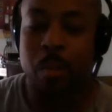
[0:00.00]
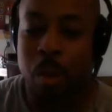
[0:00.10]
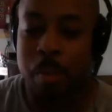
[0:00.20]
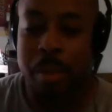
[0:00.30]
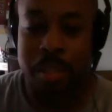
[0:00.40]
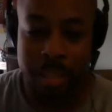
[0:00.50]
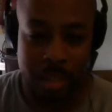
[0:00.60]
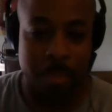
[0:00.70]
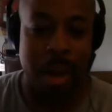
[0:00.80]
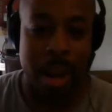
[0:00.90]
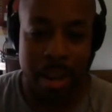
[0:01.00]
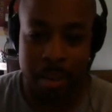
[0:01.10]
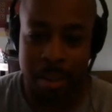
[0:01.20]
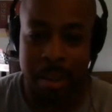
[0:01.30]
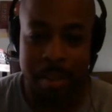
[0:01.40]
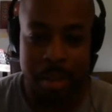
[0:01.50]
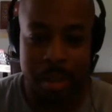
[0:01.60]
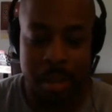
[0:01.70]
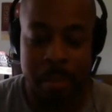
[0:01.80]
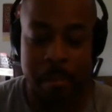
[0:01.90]
a woman to smile and
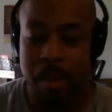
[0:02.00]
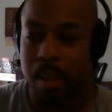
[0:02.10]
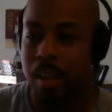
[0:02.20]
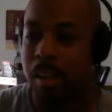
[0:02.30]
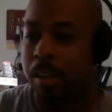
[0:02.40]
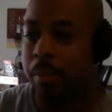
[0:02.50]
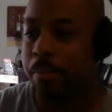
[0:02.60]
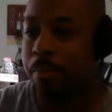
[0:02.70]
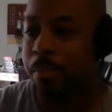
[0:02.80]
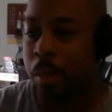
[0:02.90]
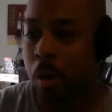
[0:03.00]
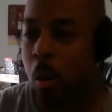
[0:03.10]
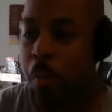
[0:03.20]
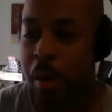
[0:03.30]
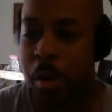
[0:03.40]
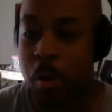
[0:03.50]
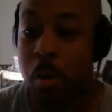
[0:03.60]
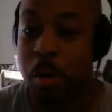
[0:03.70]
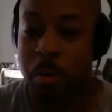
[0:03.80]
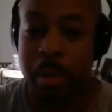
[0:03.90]
everything, opening
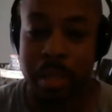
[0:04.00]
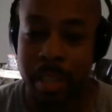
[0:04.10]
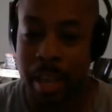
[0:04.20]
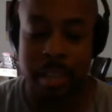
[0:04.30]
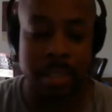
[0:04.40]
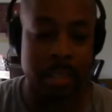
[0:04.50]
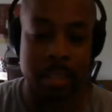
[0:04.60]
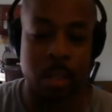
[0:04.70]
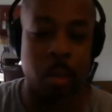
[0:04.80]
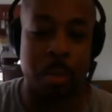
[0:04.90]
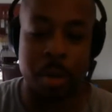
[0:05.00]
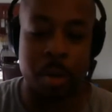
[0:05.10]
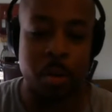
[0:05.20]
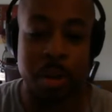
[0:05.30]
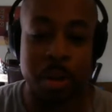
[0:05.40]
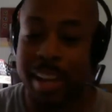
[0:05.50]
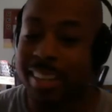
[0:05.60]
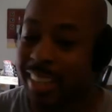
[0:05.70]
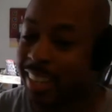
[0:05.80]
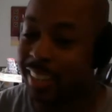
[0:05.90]
doors. Really, a lot of times he's opening the door to kind
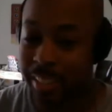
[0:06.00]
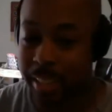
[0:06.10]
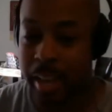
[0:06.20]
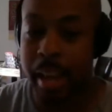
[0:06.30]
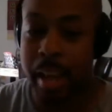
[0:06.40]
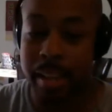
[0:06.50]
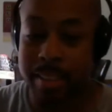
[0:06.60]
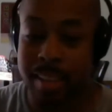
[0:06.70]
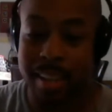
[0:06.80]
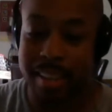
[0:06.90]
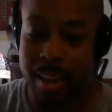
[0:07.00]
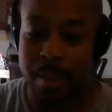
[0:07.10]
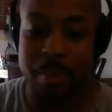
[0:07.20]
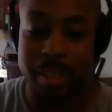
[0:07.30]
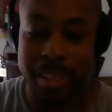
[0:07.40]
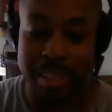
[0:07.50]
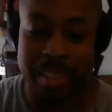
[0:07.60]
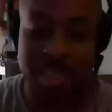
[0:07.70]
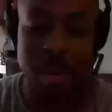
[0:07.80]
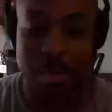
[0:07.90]
of take a look at that ass. He's not really
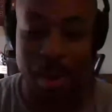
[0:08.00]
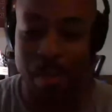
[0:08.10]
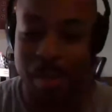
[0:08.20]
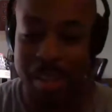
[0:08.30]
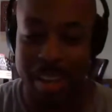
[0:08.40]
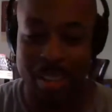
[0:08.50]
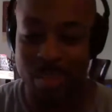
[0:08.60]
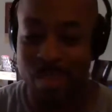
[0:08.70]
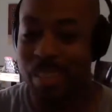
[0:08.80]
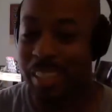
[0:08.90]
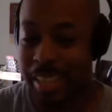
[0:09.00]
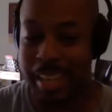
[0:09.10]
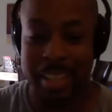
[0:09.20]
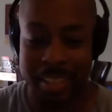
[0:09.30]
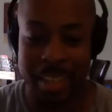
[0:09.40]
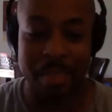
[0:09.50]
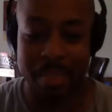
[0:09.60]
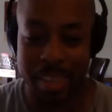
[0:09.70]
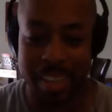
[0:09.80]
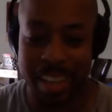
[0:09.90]
concerned about whether or not you really get in
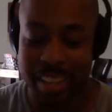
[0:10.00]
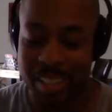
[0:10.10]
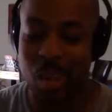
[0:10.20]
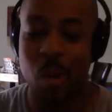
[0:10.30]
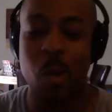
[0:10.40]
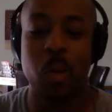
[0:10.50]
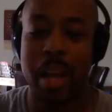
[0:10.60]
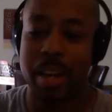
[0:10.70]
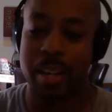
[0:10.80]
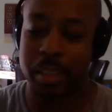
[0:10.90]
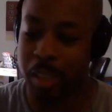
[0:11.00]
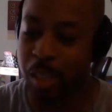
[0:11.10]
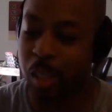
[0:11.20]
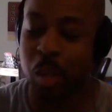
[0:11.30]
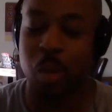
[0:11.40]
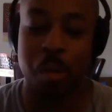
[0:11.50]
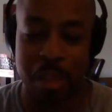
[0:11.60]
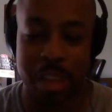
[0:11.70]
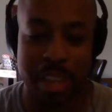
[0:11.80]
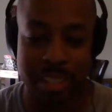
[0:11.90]
safely or not. Just a whole lot of the little
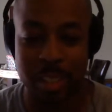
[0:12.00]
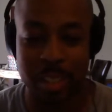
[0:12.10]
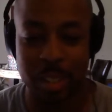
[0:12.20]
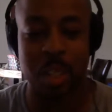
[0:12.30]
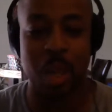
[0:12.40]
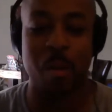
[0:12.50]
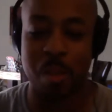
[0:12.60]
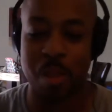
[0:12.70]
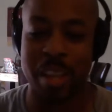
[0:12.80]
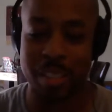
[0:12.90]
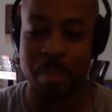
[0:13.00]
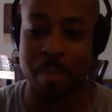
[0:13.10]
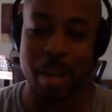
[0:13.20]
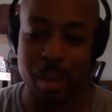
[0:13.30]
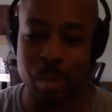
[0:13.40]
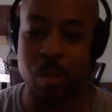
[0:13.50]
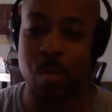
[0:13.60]
things, these little subtle things that men do